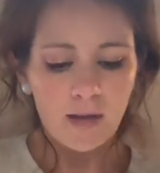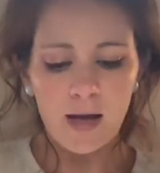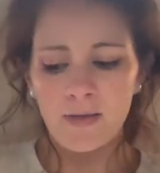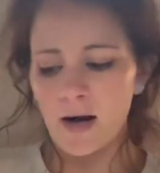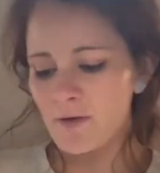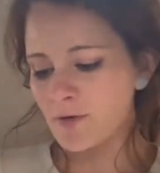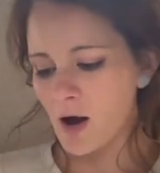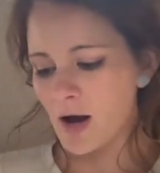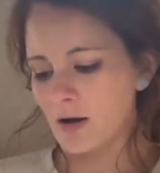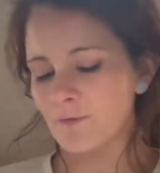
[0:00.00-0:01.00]
And then I've
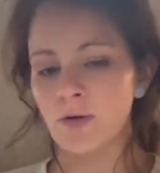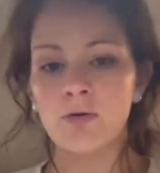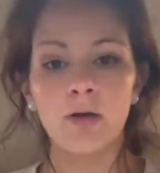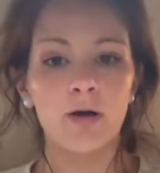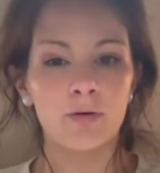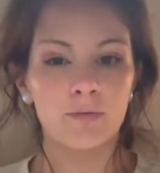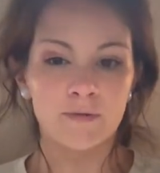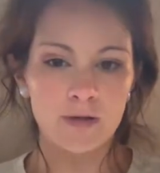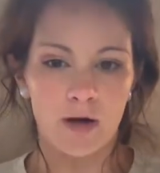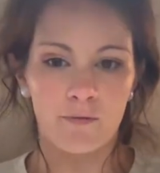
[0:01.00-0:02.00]
got a few
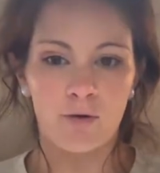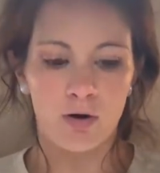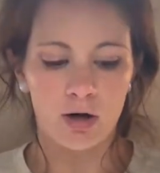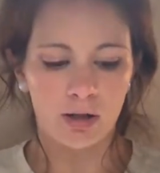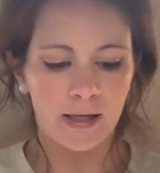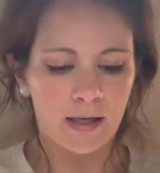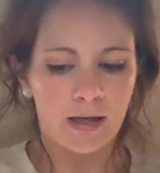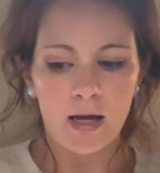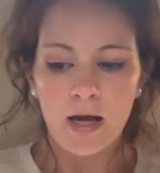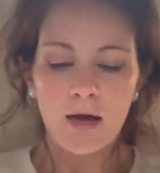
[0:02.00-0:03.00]
cloves of garlic.
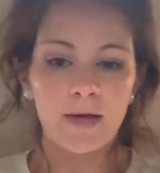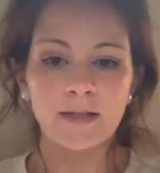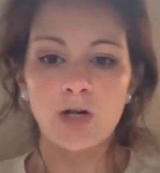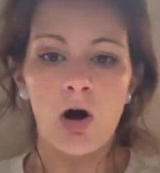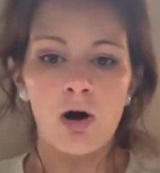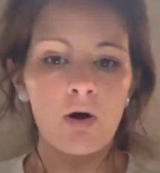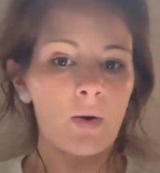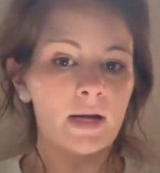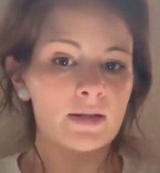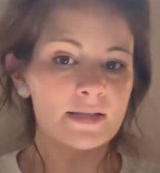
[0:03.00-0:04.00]
It's all
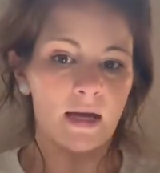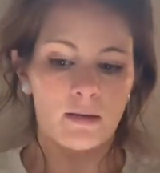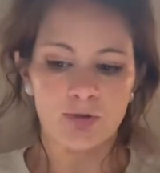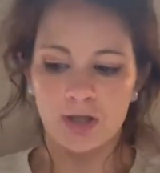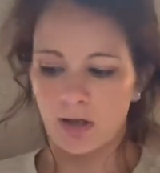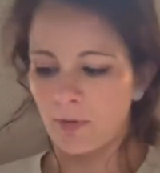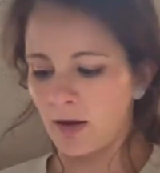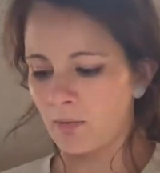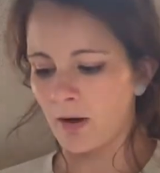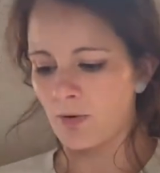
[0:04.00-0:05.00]
going in the same sheet pan,
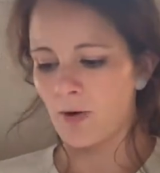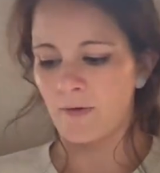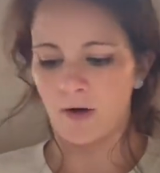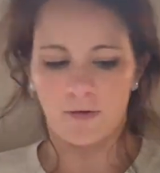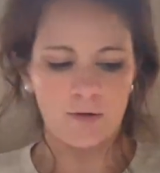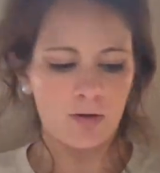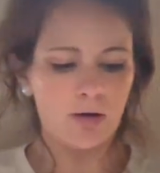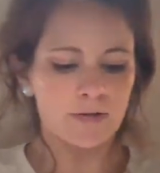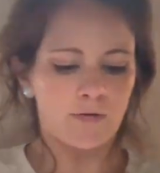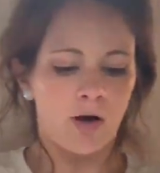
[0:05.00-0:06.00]
by the way. I've got a few
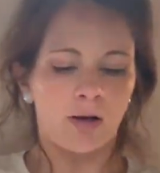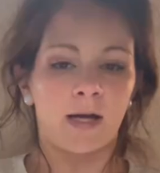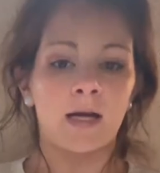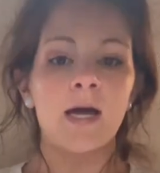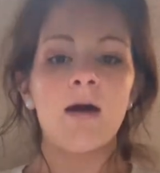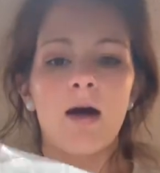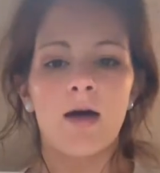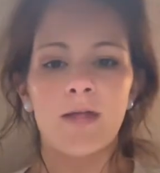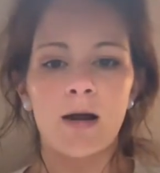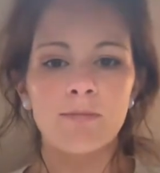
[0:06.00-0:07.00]
cloves of garlic,
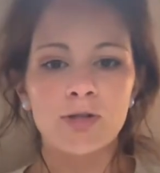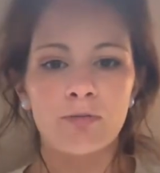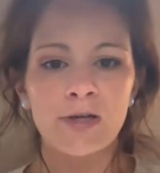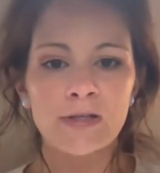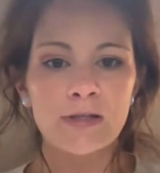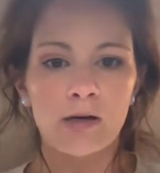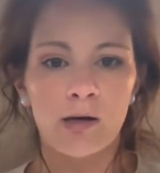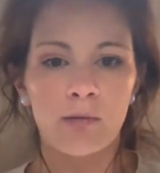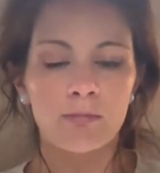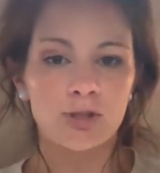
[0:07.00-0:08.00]
and then I'm doing
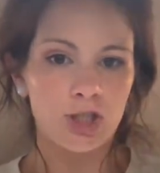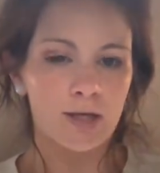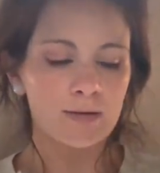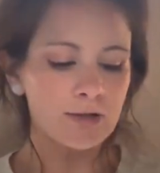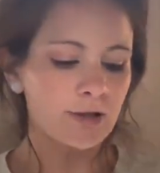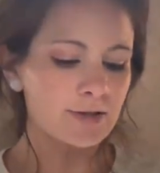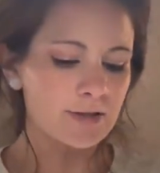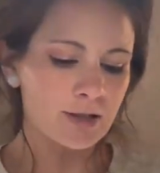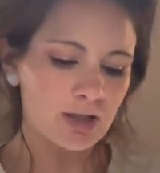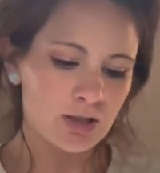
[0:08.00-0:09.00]
some chicken
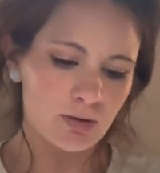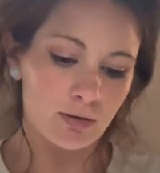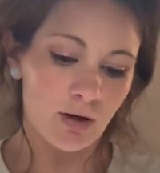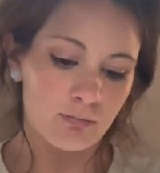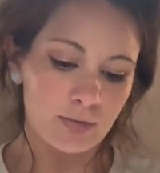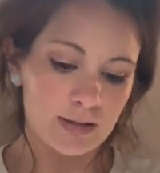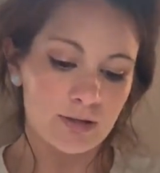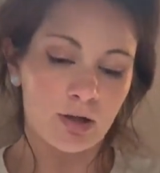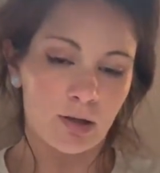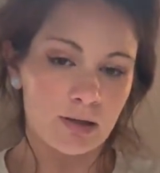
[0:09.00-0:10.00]
sausage. Or no, this is
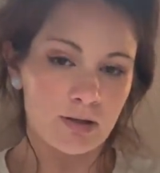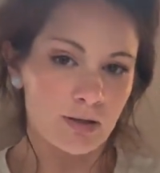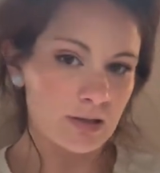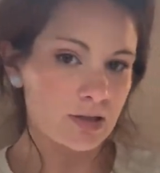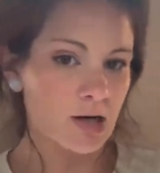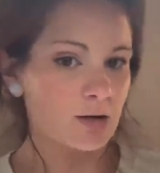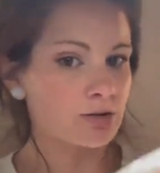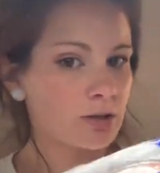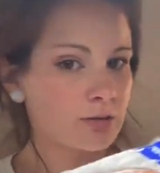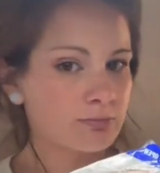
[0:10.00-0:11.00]
turkey sausage,
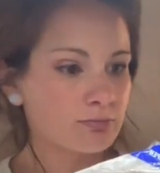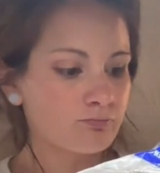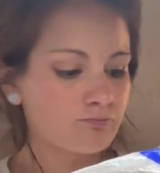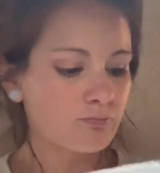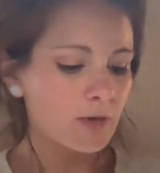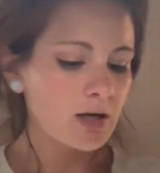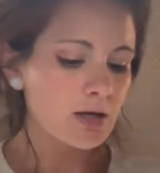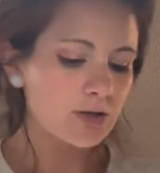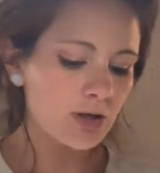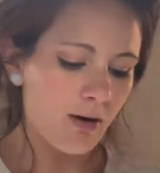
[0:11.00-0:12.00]
actually.
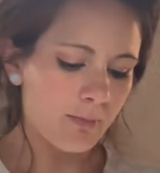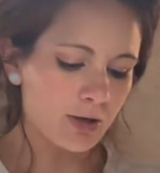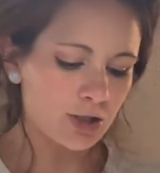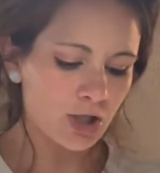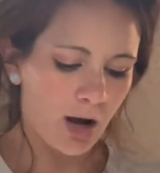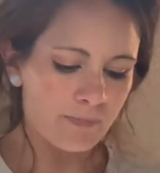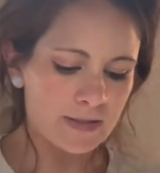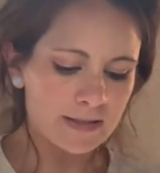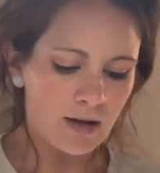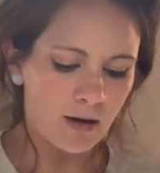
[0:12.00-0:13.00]
So I'm going to chop
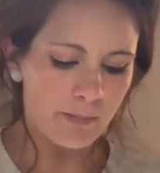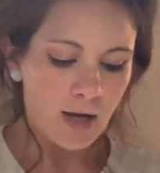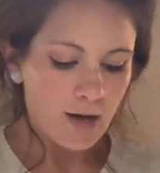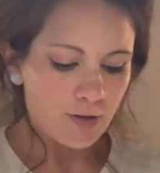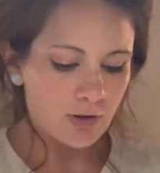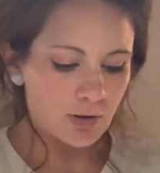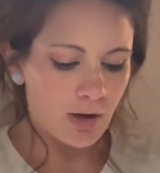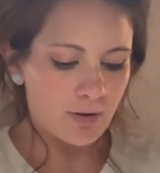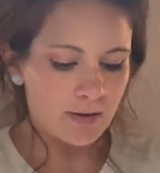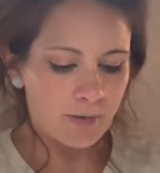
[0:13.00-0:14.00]
this up, throw
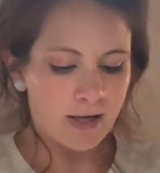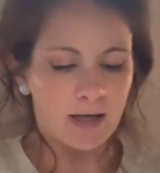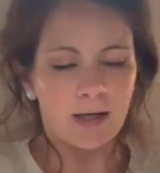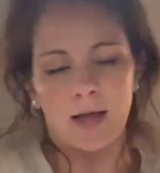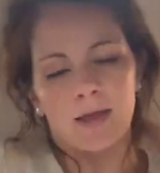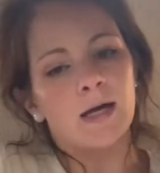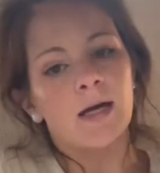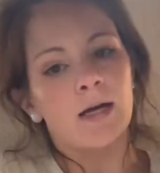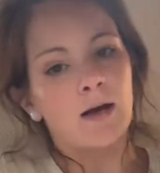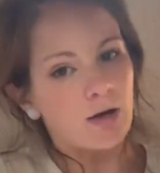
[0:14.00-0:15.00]
it in the pan, and
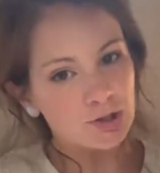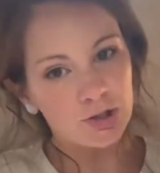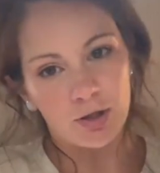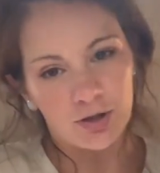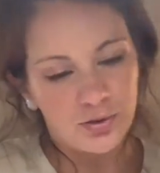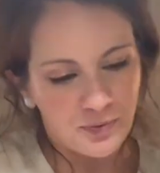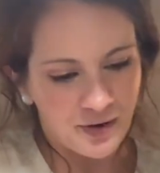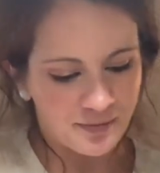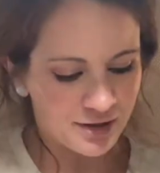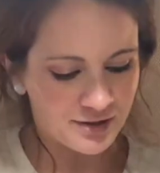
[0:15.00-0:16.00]
then I'll show you what I'm
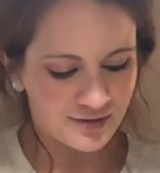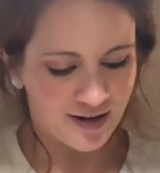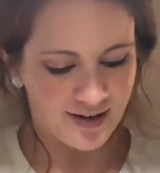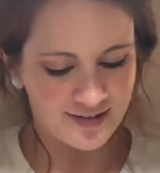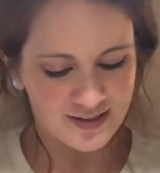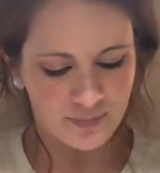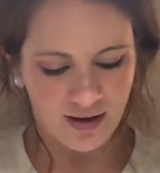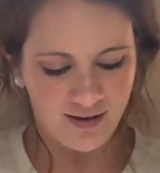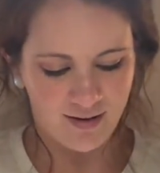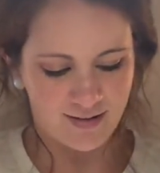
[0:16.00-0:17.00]
going to do next.
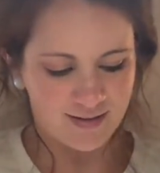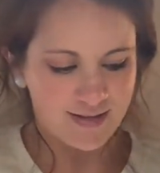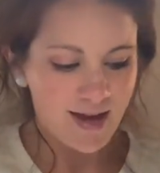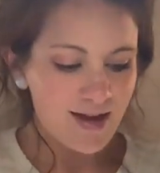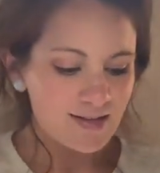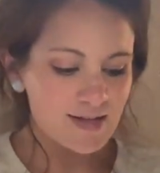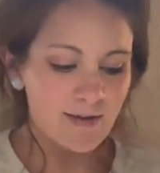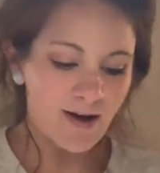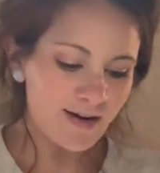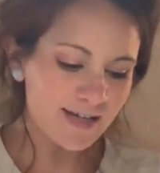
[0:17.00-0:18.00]
Because, to be
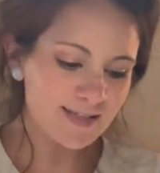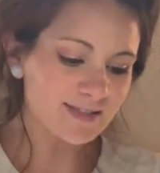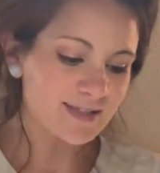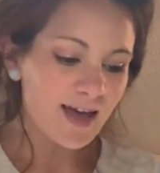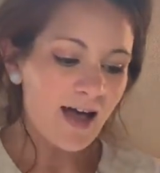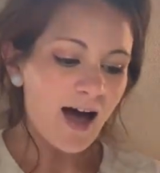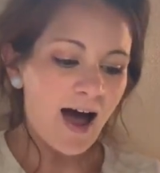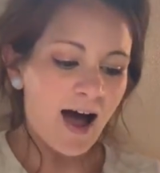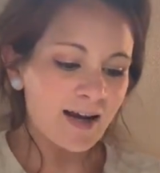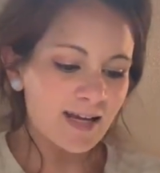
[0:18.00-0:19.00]
honest,
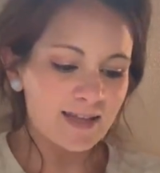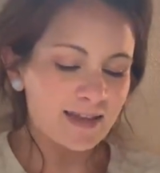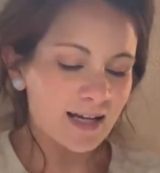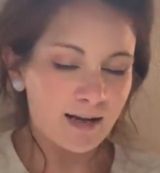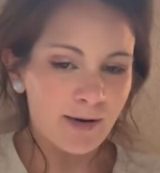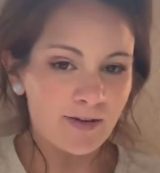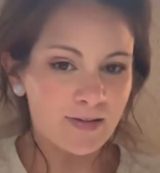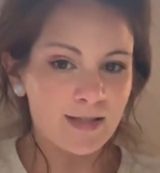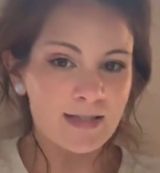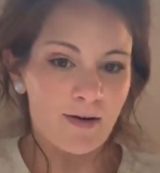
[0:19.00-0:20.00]
I didn't think about
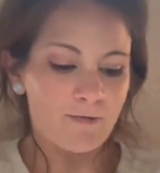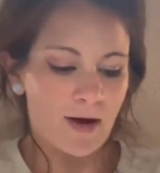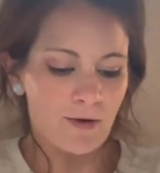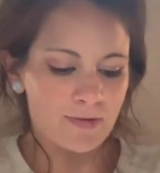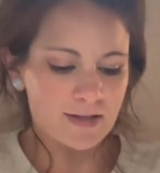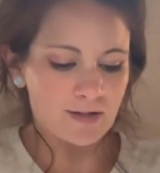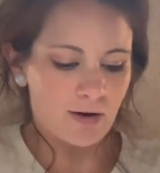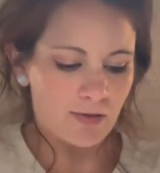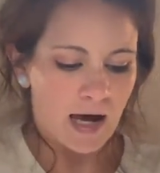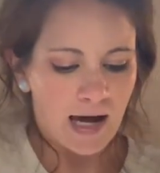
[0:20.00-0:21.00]
this. I found this
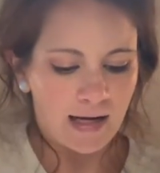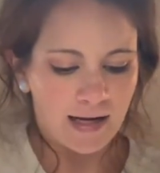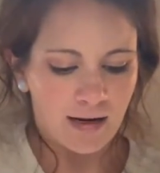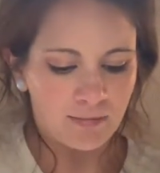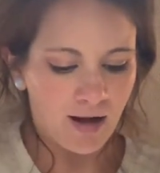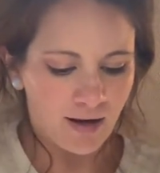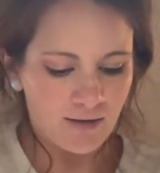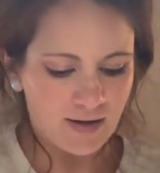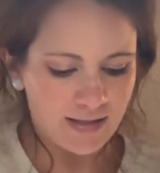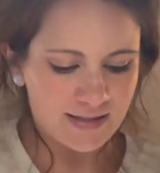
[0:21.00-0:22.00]
online, and I'm kind of
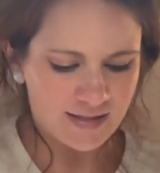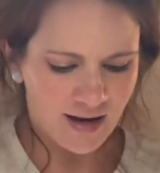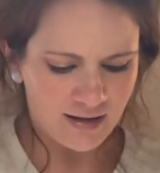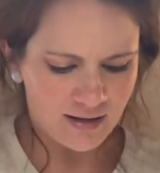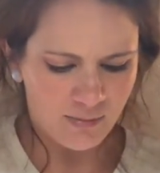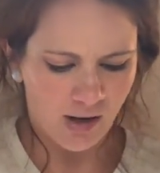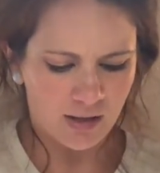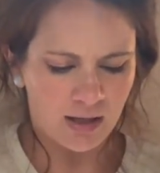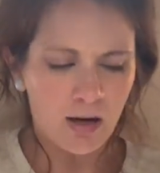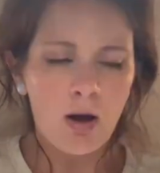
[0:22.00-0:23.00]
excited about
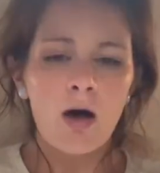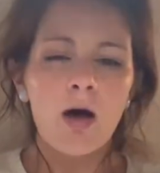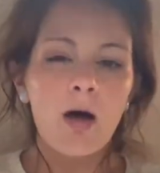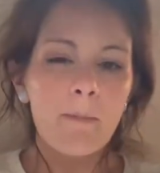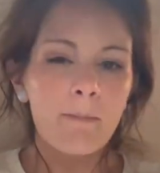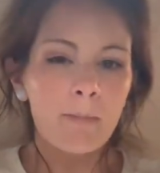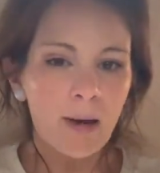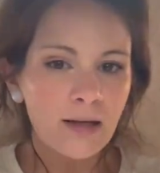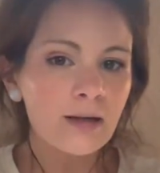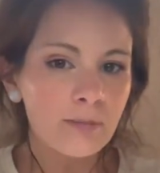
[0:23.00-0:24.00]
it.
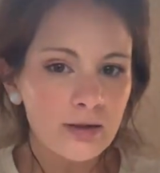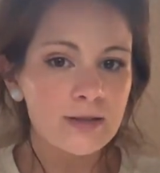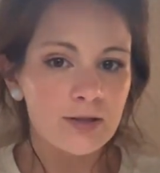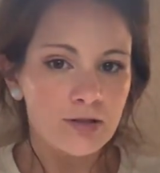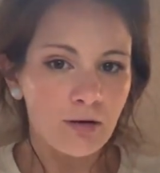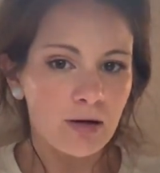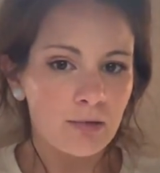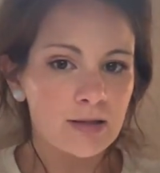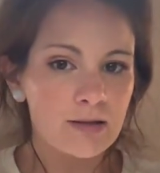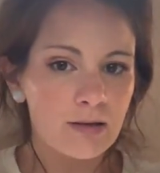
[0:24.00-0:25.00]
Mainly because it's so damn
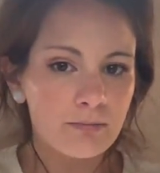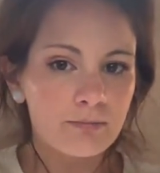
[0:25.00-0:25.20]
easy.